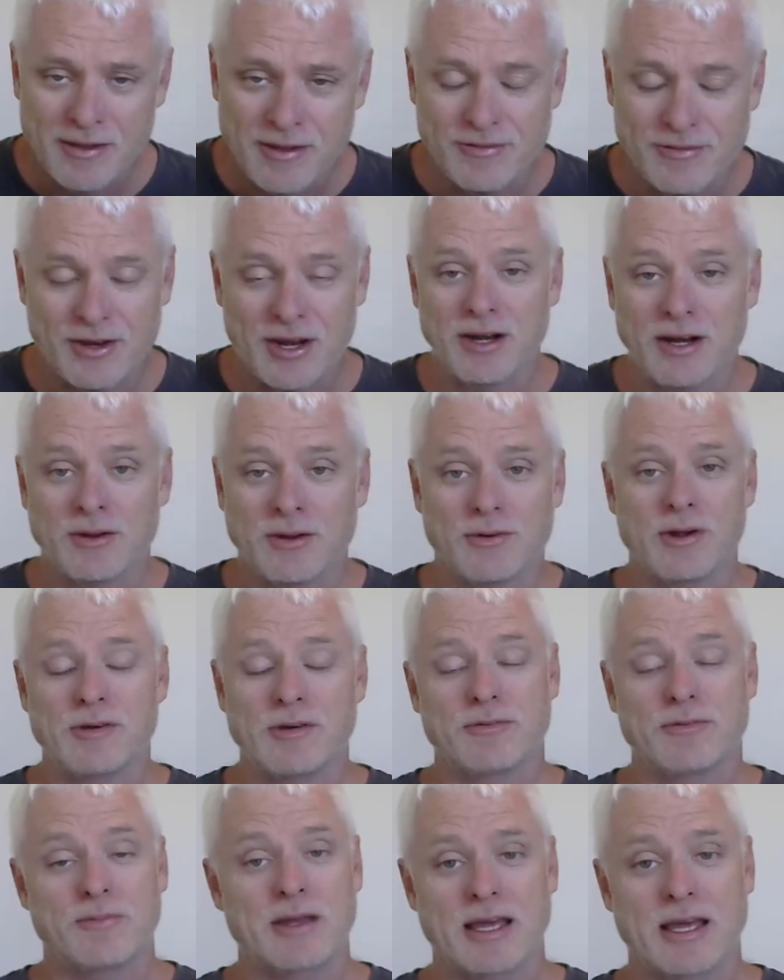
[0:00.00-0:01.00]
If you don't agree
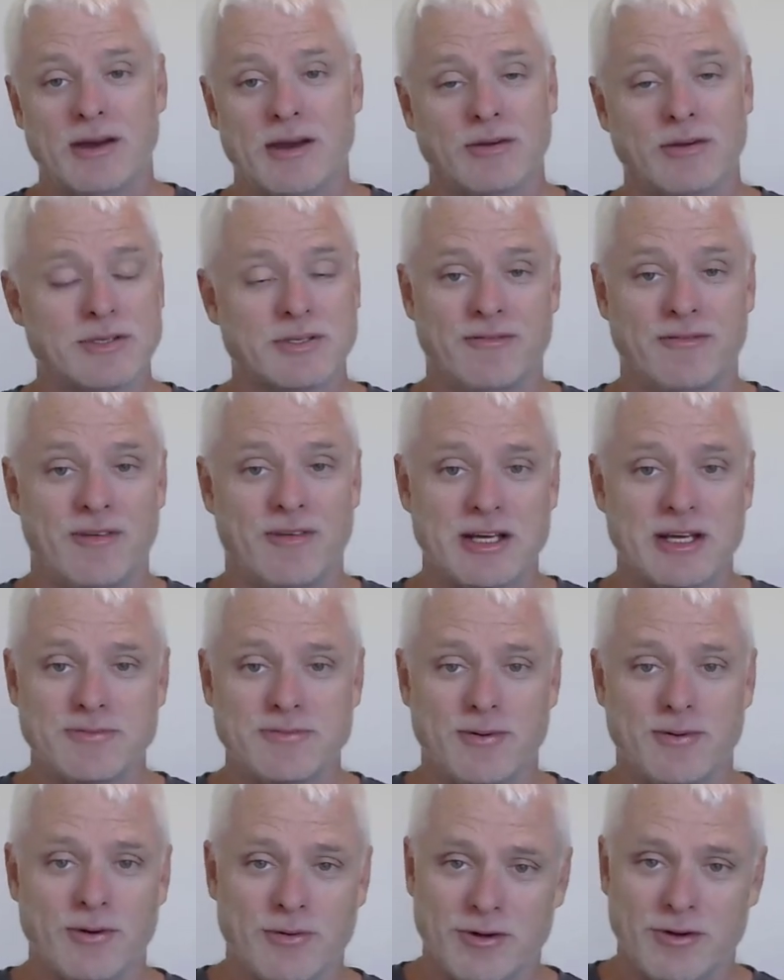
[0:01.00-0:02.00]
with me, get on some
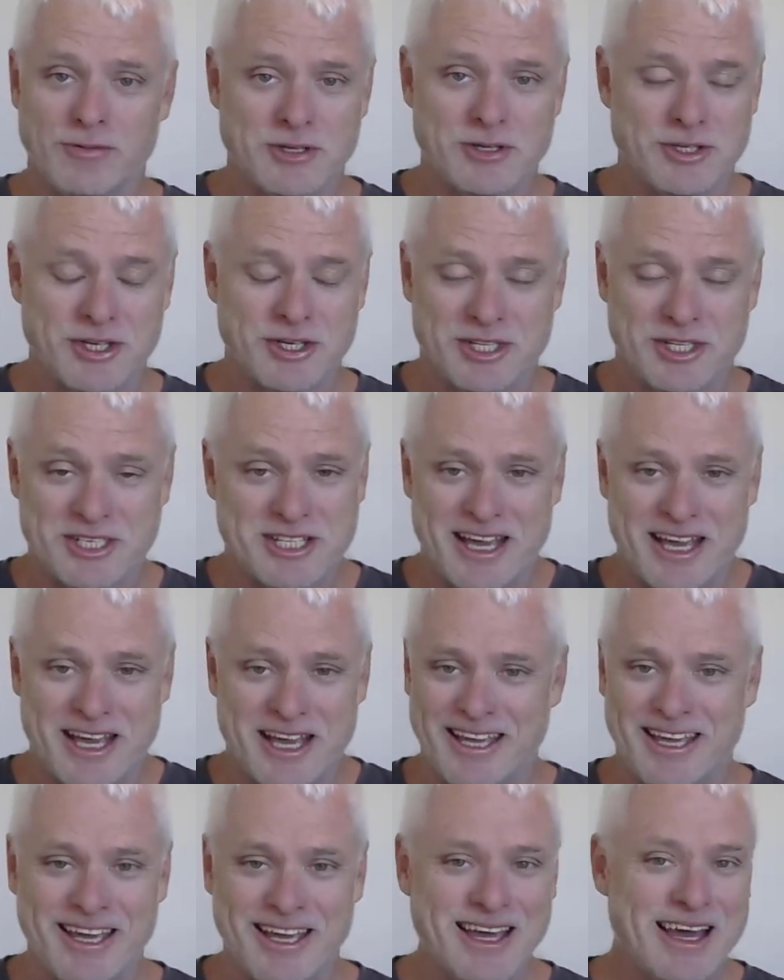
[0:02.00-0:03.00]
Facebook groups and just
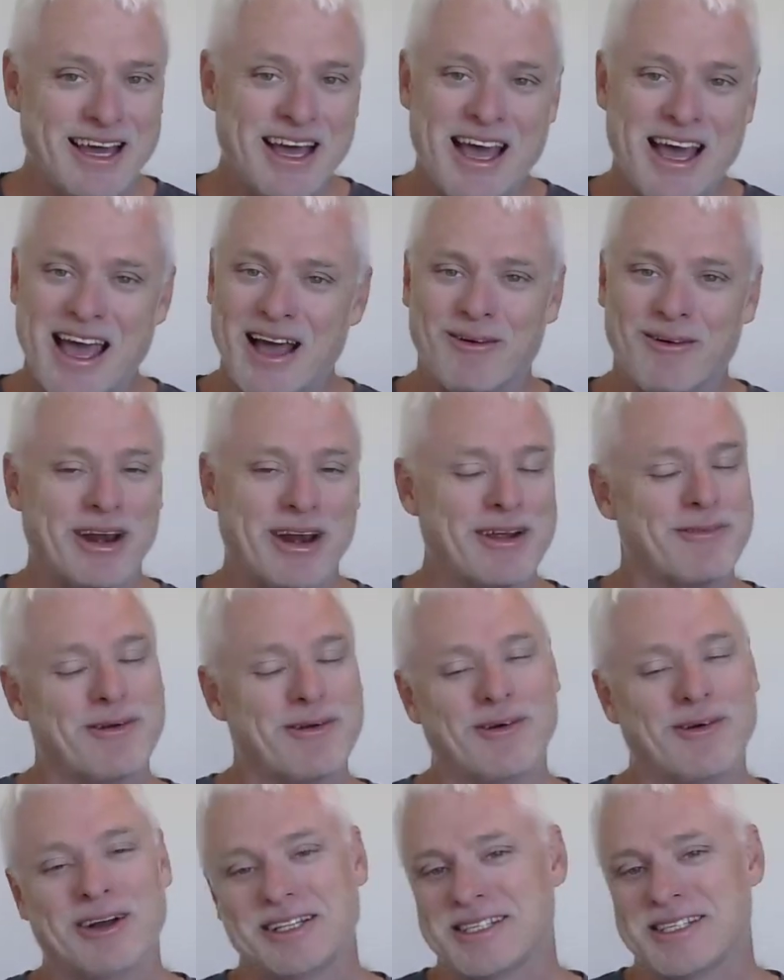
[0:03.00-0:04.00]
see what
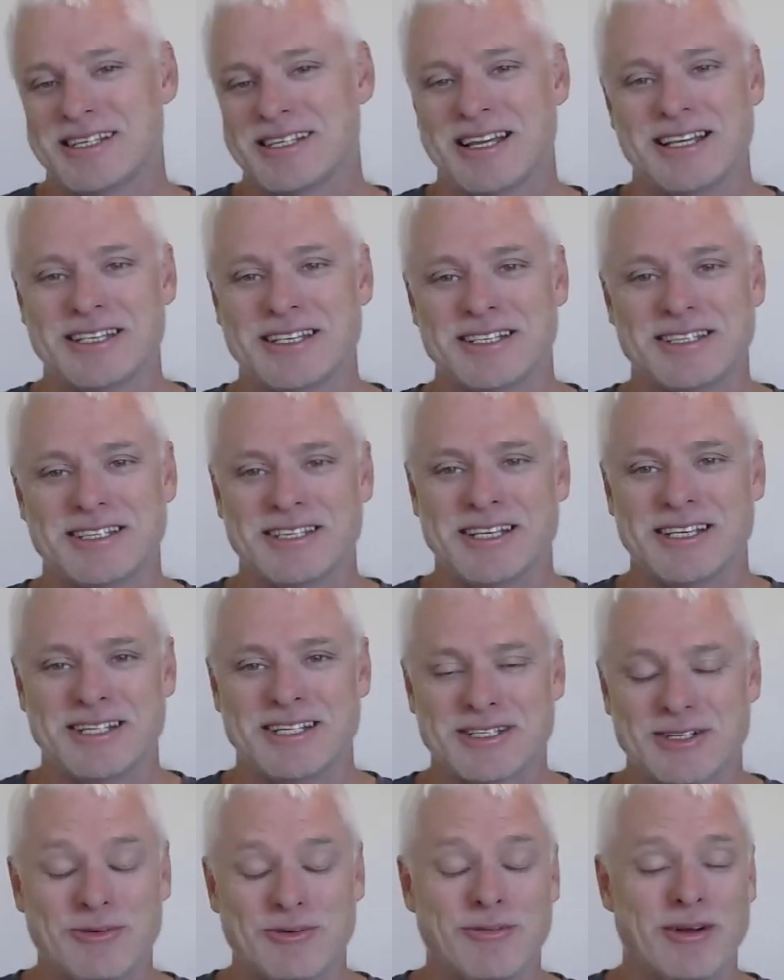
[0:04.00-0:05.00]
everyone says.
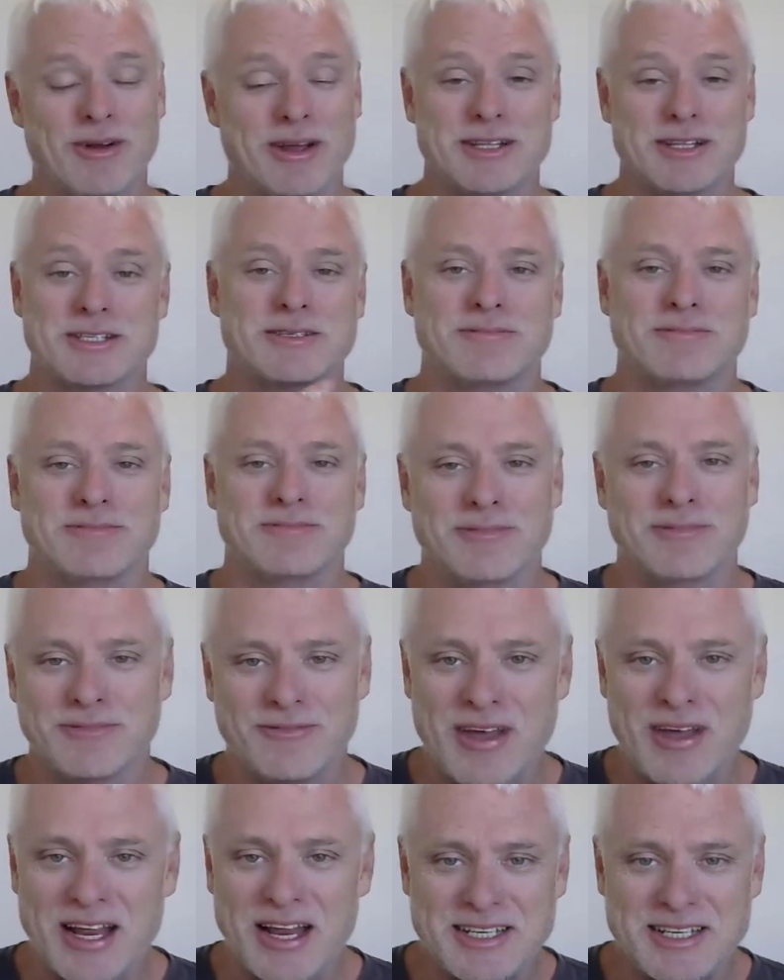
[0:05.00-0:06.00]
It's
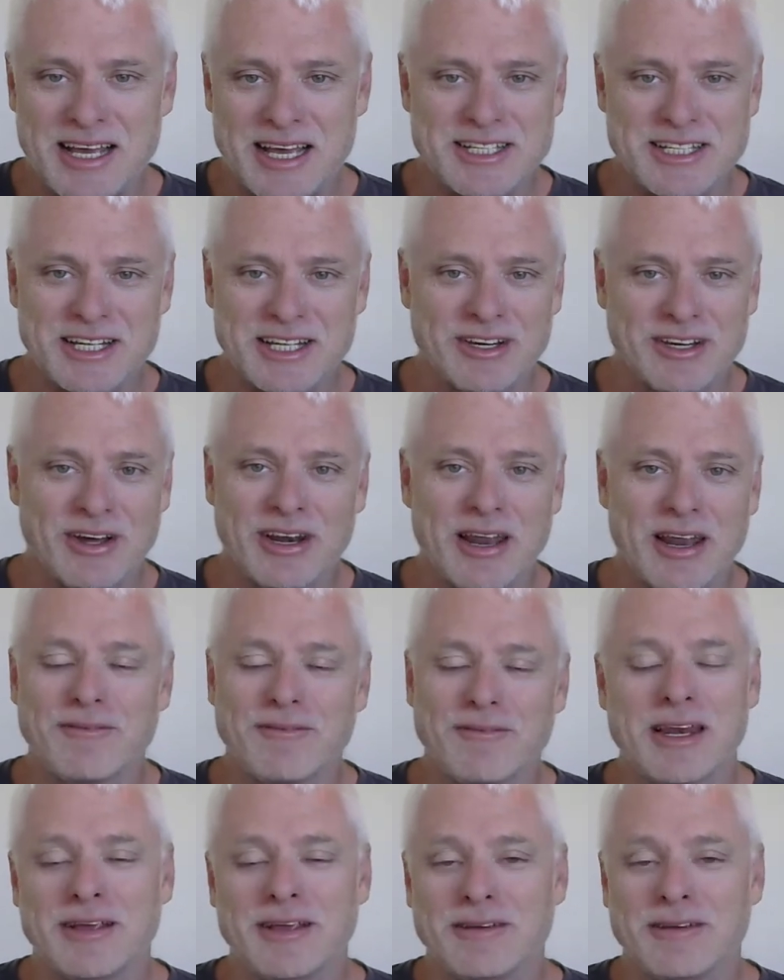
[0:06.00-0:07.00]
fantastic, and I love
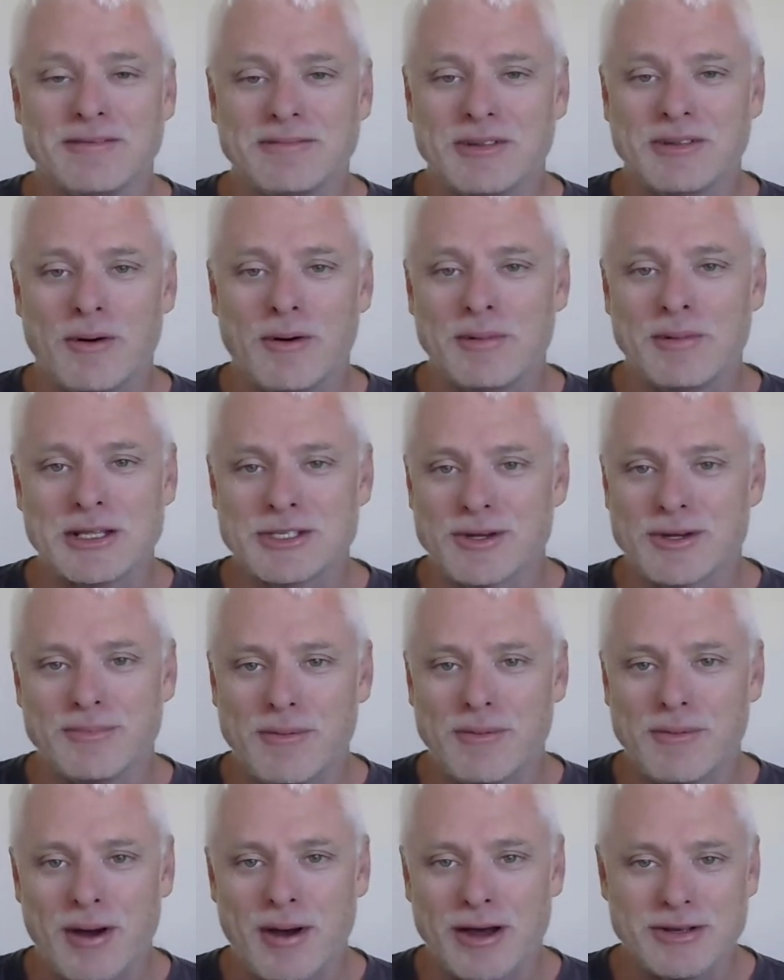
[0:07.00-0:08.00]
getting comments on
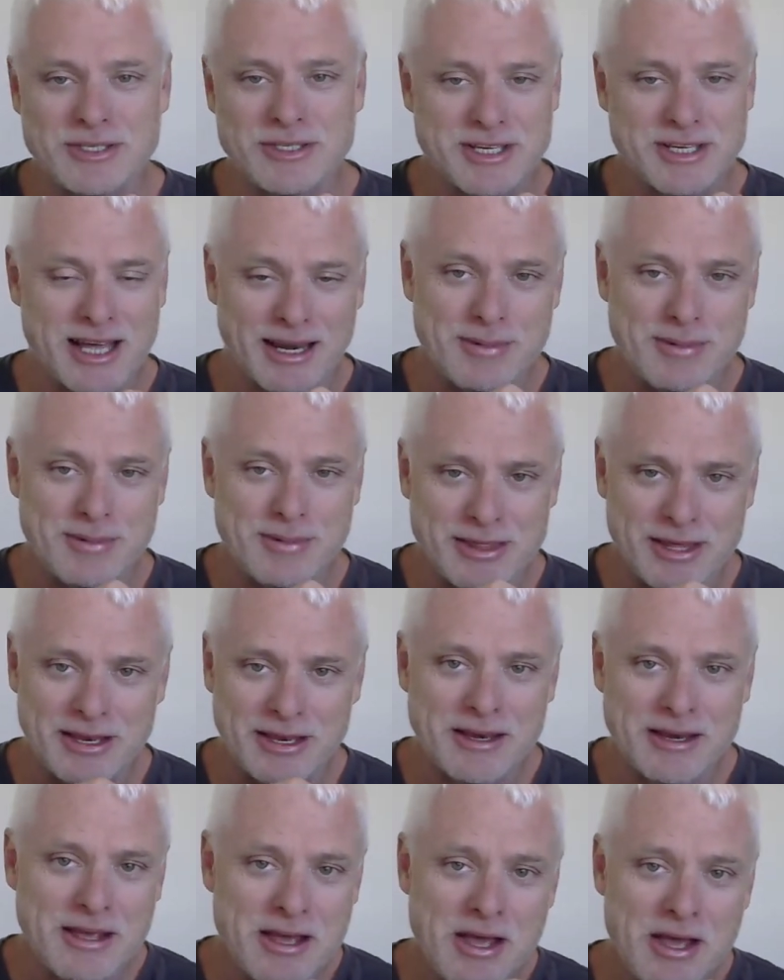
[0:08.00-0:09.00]
my post telling me
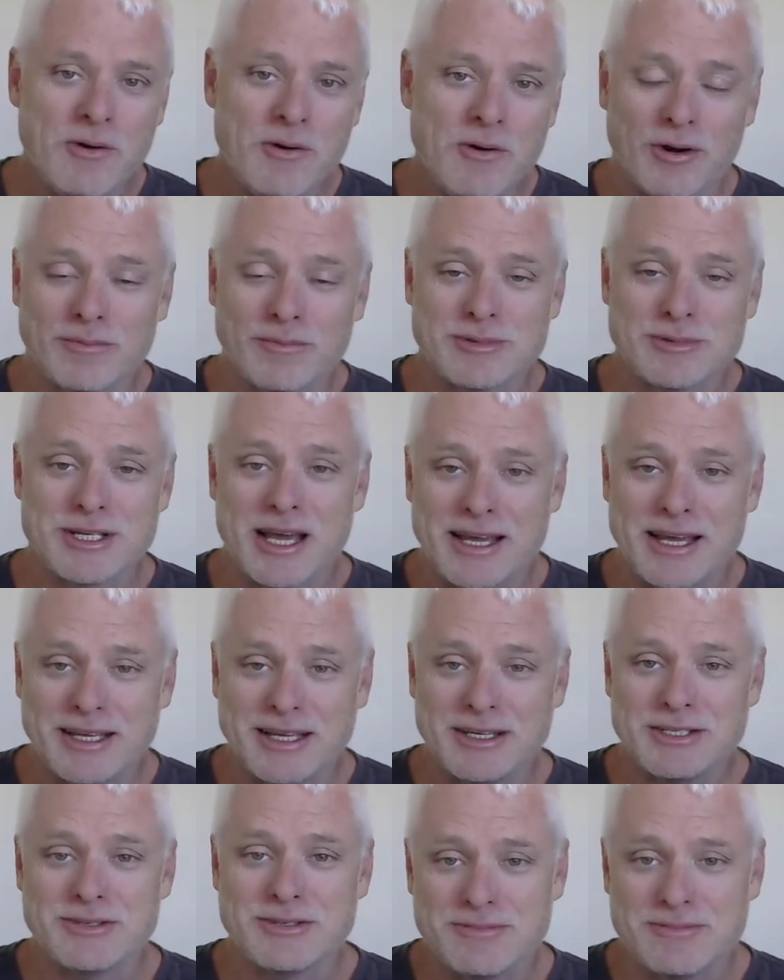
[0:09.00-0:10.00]
that what I'm saying
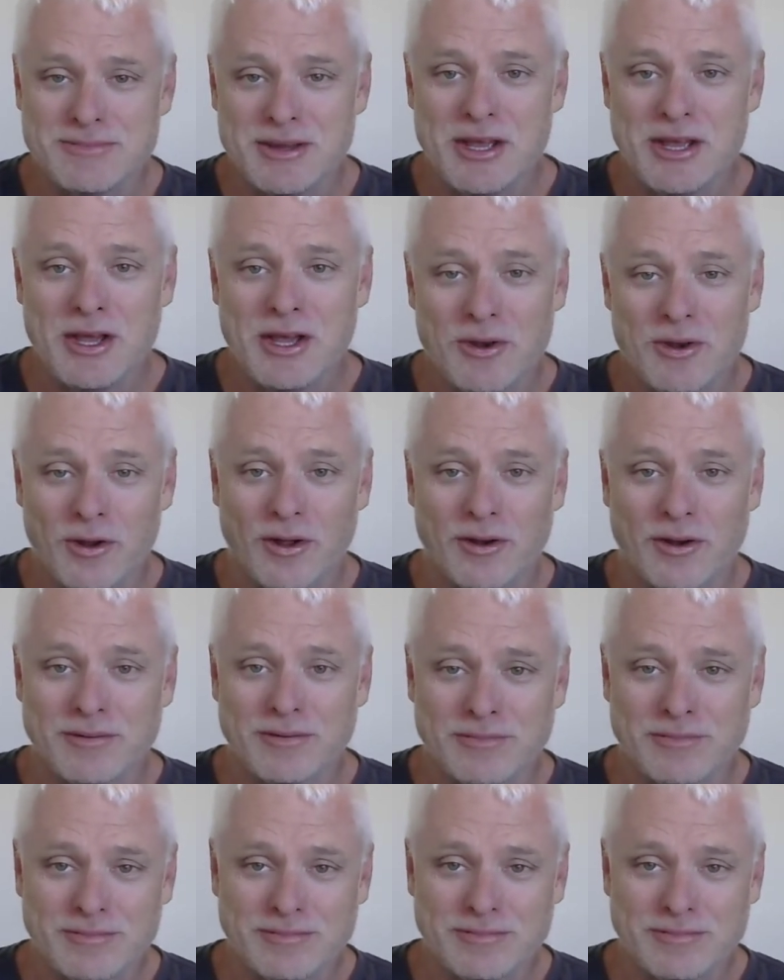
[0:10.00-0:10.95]
is not